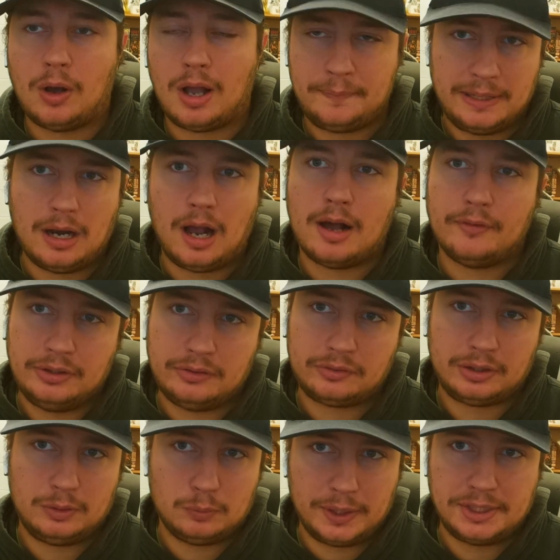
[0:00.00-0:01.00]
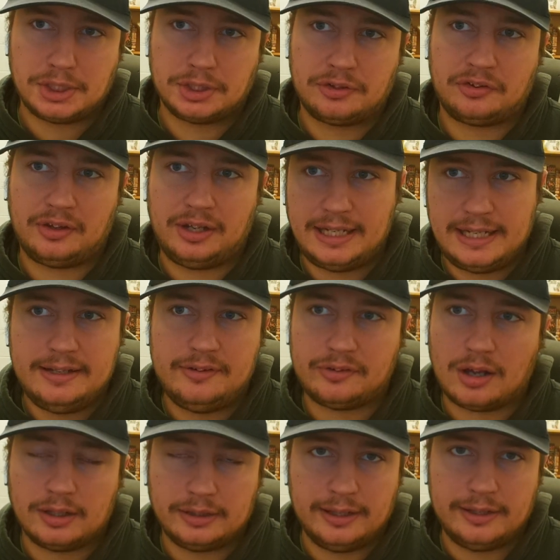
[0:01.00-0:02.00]
I mean, obviously, Richardson, he's
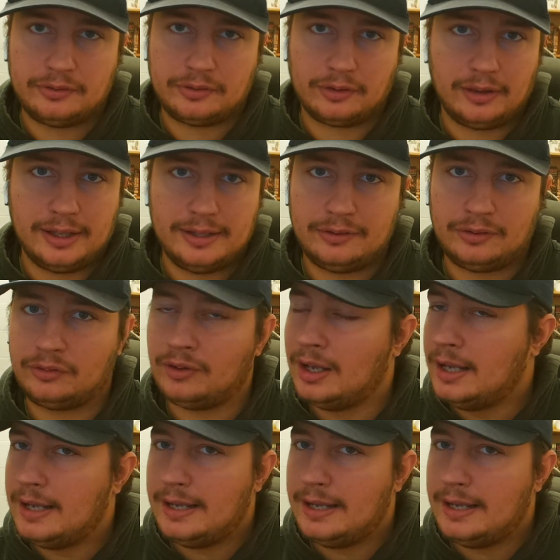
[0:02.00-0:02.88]
on this list.